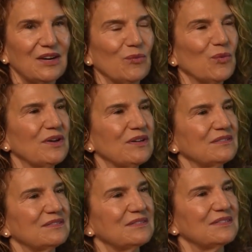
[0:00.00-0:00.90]
Well,
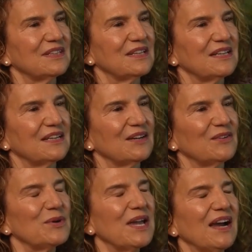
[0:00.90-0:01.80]

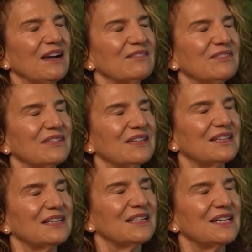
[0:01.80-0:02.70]
we have
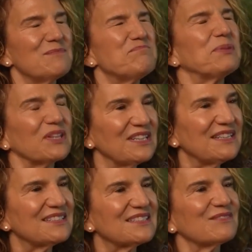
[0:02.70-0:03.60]

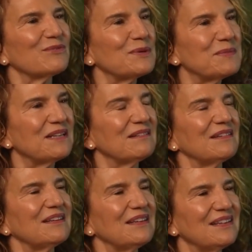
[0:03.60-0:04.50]
billions of women
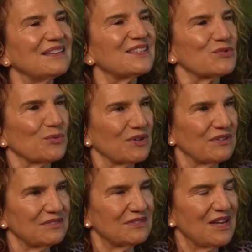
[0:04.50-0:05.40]
in this
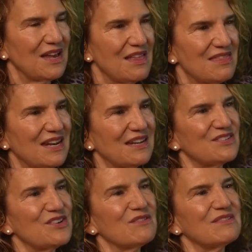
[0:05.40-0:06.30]
world that
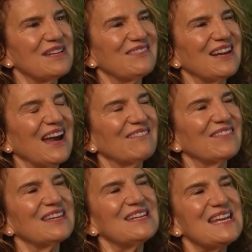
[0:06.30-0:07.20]
don't even have
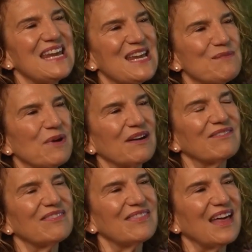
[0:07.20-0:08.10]
the name of
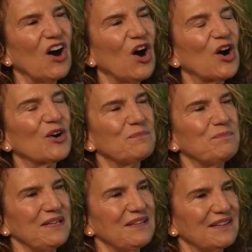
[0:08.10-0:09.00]
the heartbeat
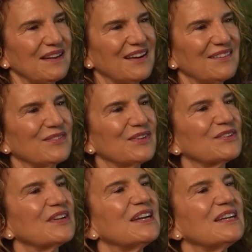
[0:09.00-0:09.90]
of
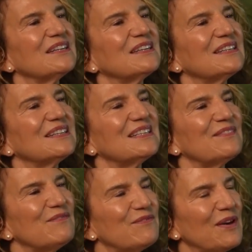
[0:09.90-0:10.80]
their
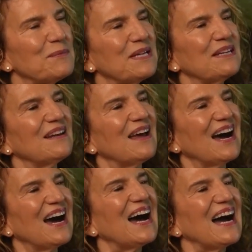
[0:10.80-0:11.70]
feminine
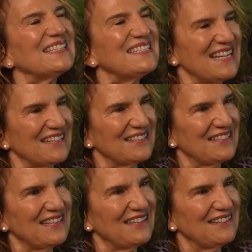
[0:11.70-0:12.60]
identity.